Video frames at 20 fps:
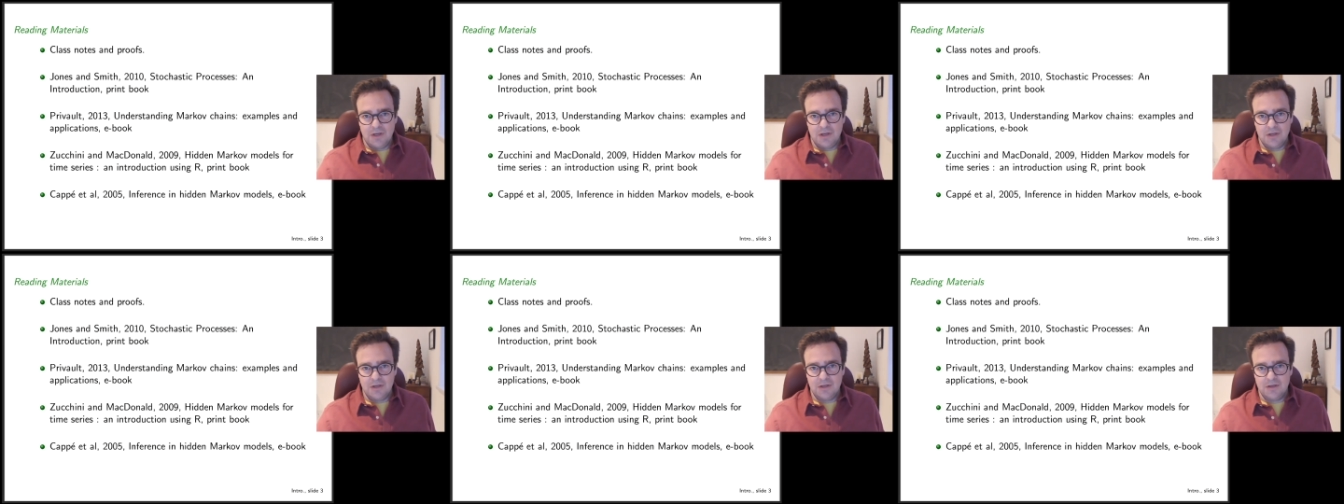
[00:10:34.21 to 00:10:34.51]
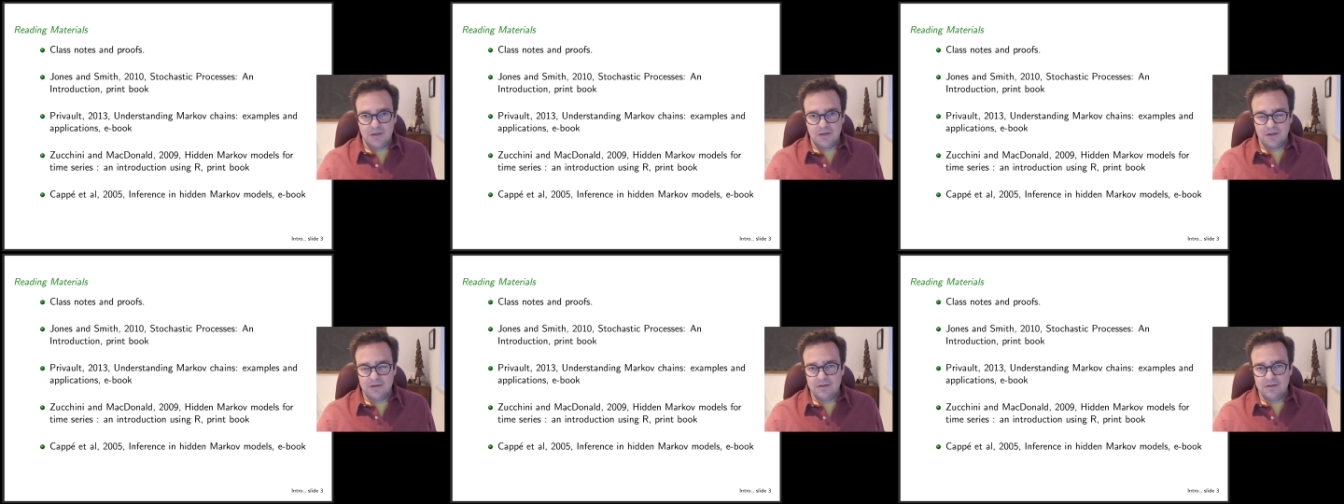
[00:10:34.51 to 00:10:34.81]

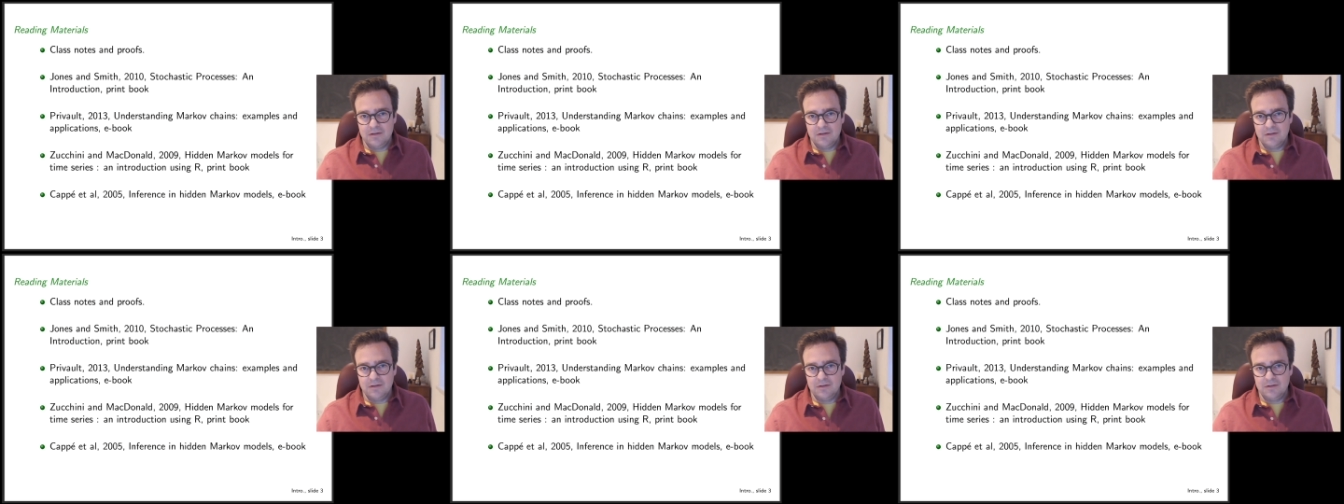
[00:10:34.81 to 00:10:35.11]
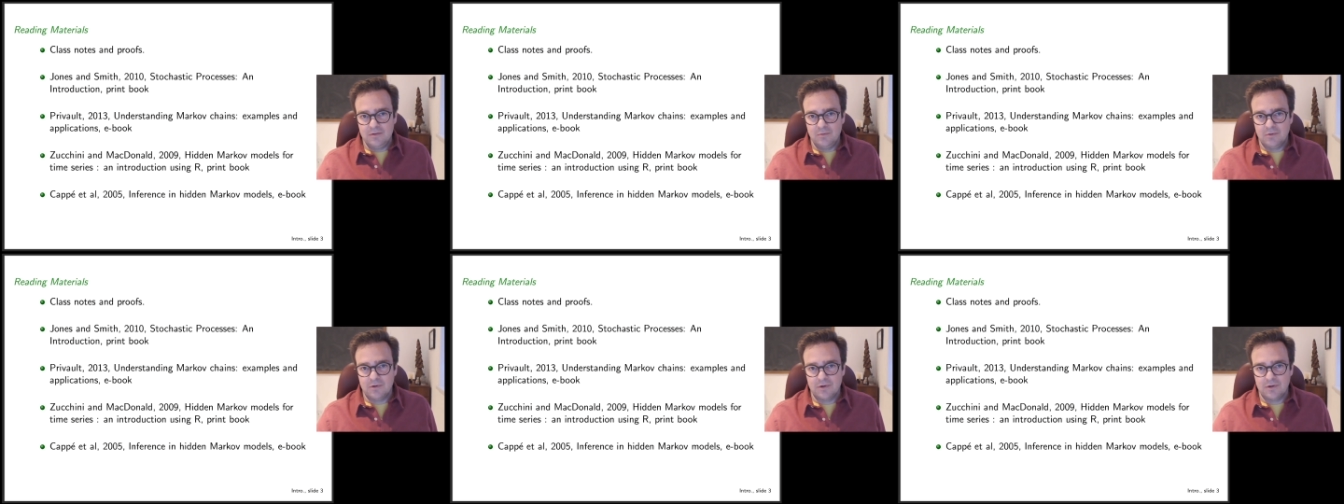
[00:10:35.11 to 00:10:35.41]
And ideally,
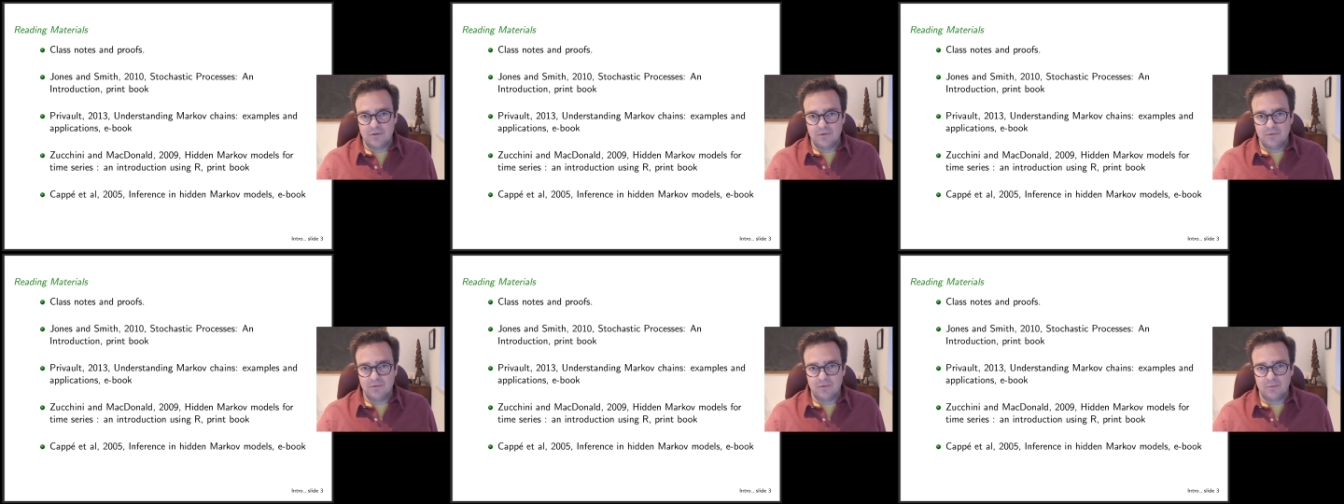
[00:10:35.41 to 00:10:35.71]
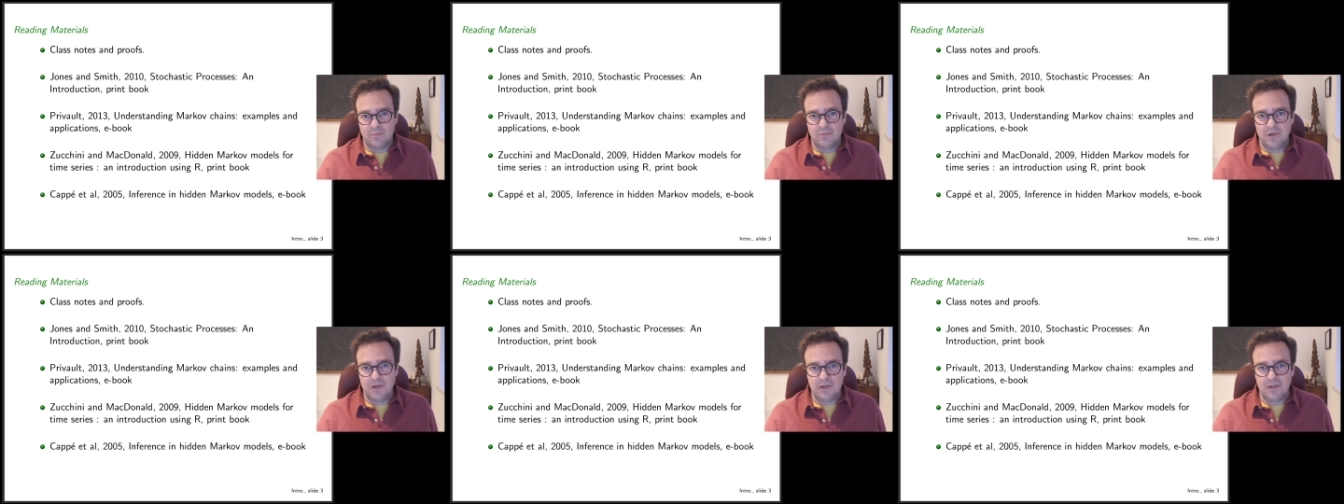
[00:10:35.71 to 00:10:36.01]
you want to do
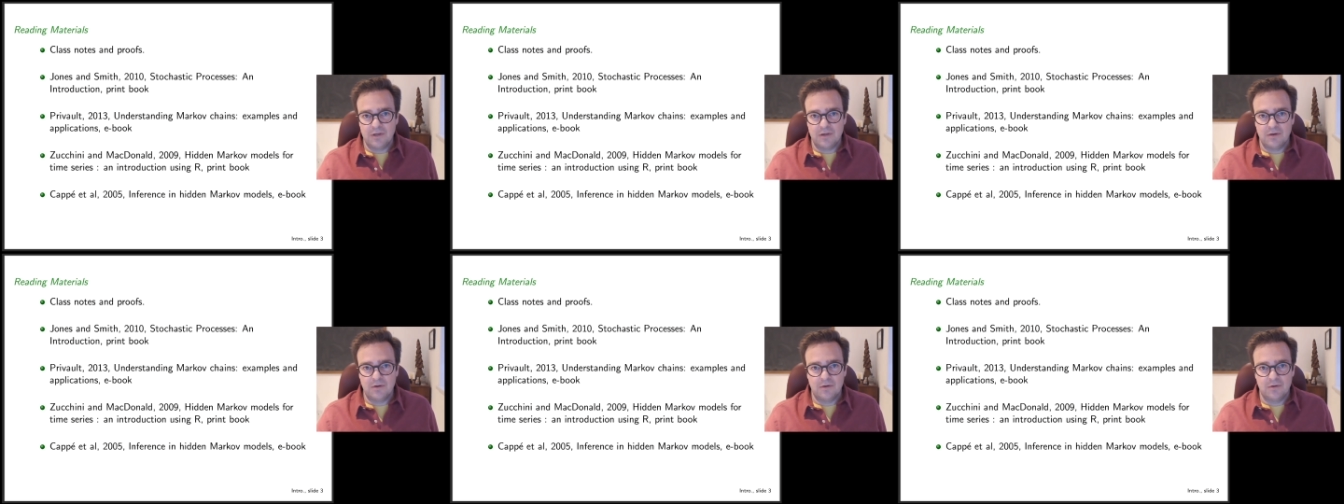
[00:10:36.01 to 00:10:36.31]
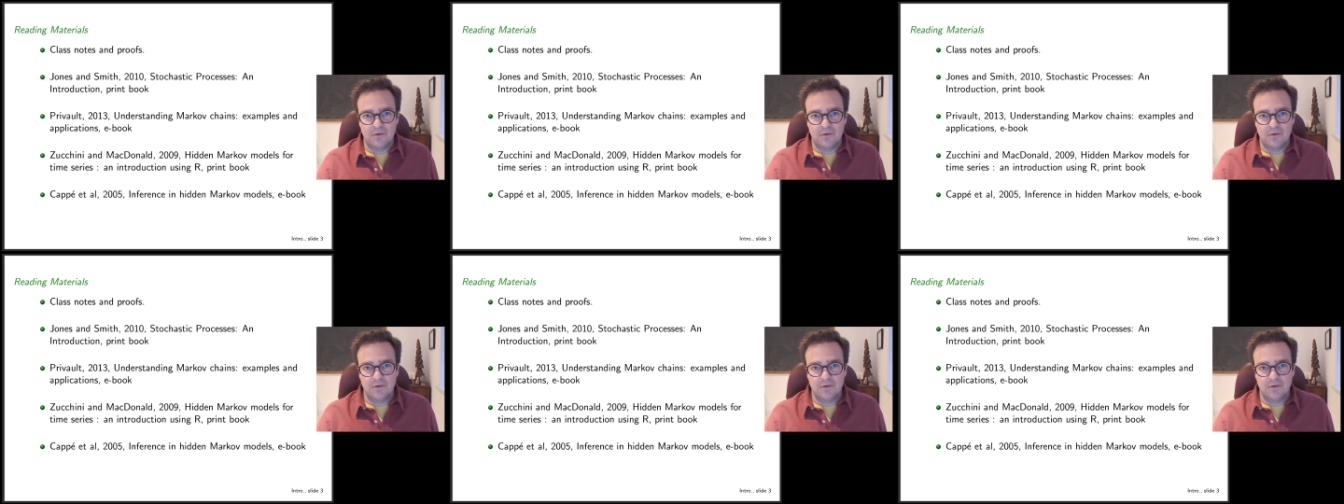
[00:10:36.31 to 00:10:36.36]
some reading